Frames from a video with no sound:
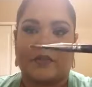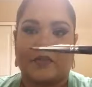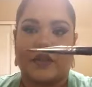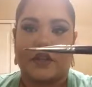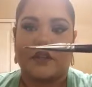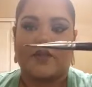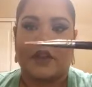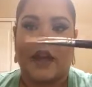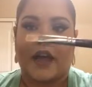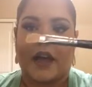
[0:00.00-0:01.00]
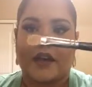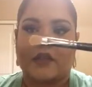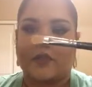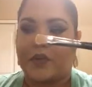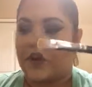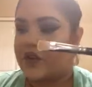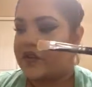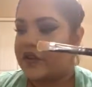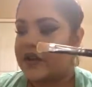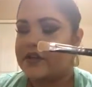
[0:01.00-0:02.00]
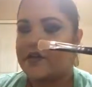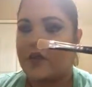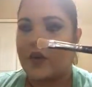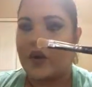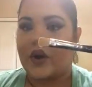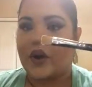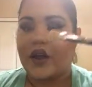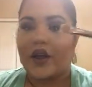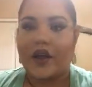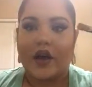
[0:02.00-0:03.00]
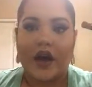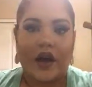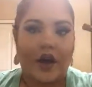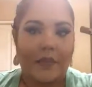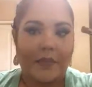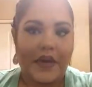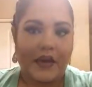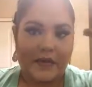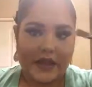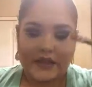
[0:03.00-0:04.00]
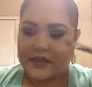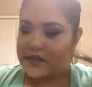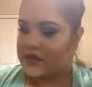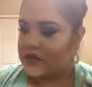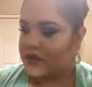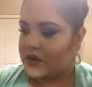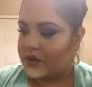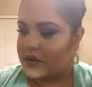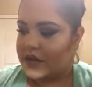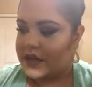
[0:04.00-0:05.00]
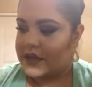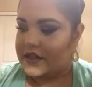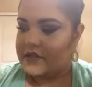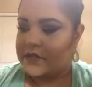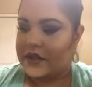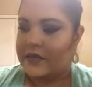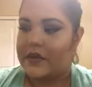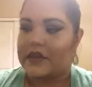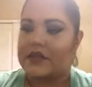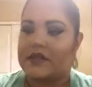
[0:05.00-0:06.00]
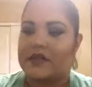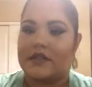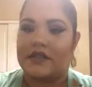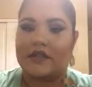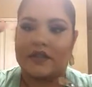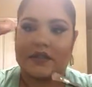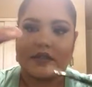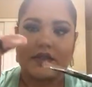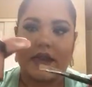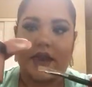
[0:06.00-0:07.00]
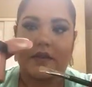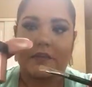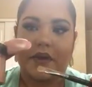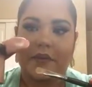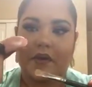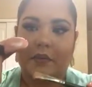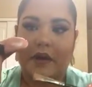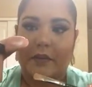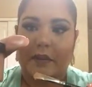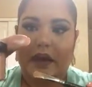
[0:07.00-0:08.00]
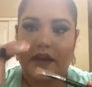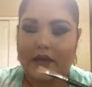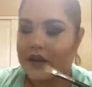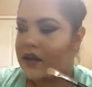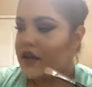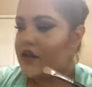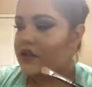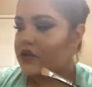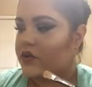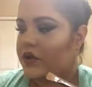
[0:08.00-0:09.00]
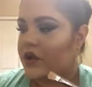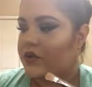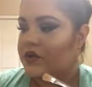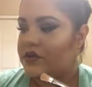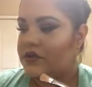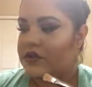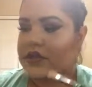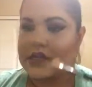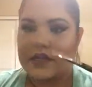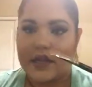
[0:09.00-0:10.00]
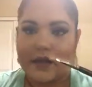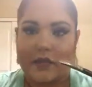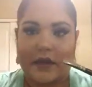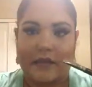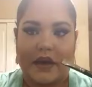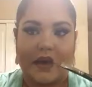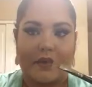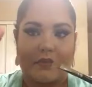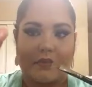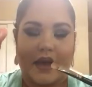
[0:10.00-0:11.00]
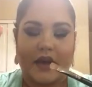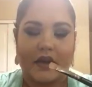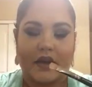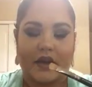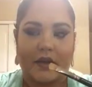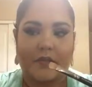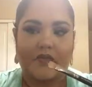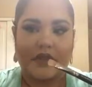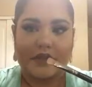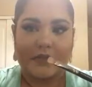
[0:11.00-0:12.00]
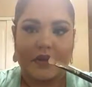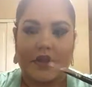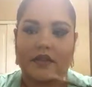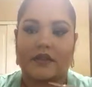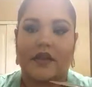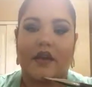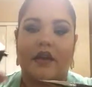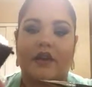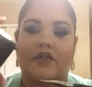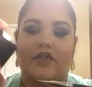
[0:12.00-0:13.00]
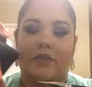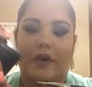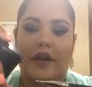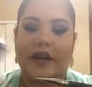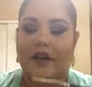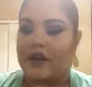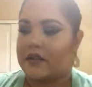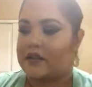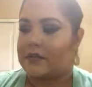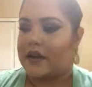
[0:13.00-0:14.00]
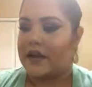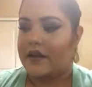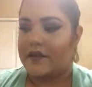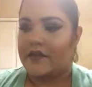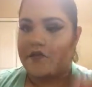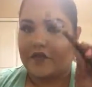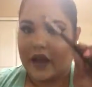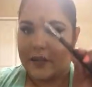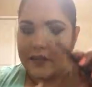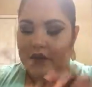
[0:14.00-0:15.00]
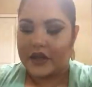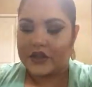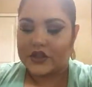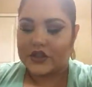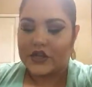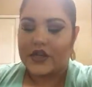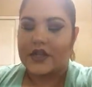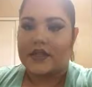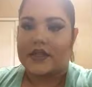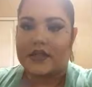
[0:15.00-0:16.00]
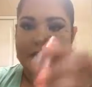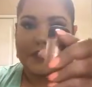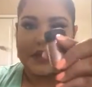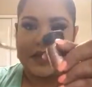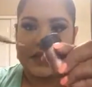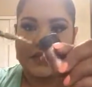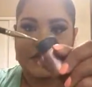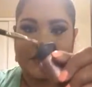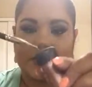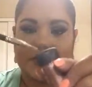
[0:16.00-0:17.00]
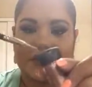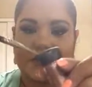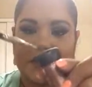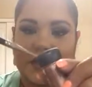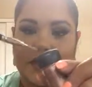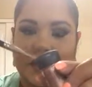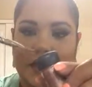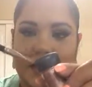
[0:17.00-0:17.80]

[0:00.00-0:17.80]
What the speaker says: completely flat, and it's perfect for pigments. So like these pigments, this is the tan pigment by MAC. So what I would do is I take my MAC Fix Plus, spray it onto my flat brush, dip it into the